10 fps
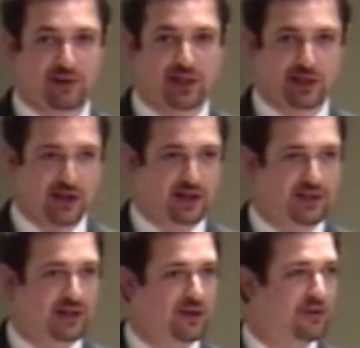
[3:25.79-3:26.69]
we
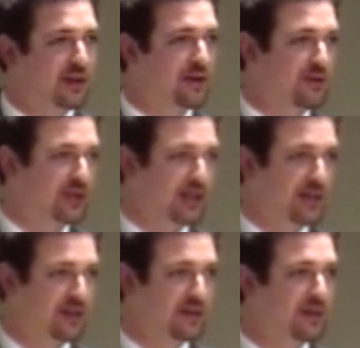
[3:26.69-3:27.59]
discussed, in
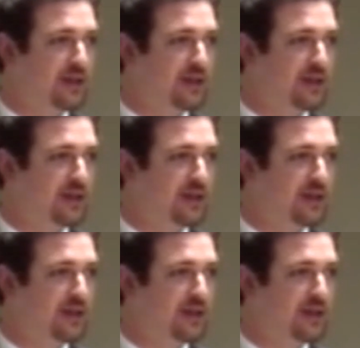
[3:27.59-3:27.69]
renegotiating